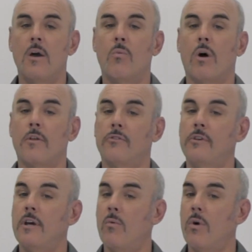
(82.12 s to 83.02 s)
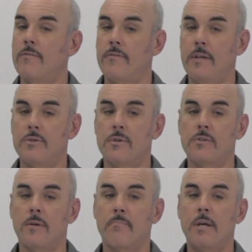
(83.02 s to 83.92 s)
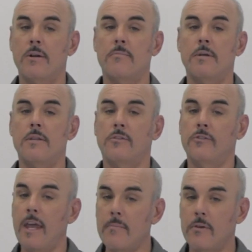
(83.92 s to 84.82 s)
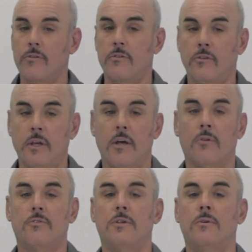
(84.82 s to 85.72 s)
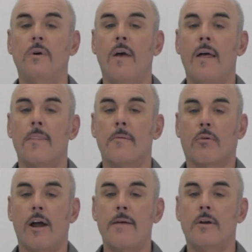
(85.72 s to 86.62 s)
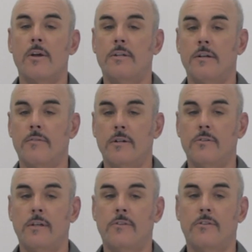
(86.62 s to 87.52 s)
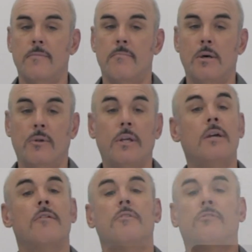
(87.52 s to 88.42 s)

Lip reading: While the CL1 features appear to be the same as the CL2, the primary difference is the ability of the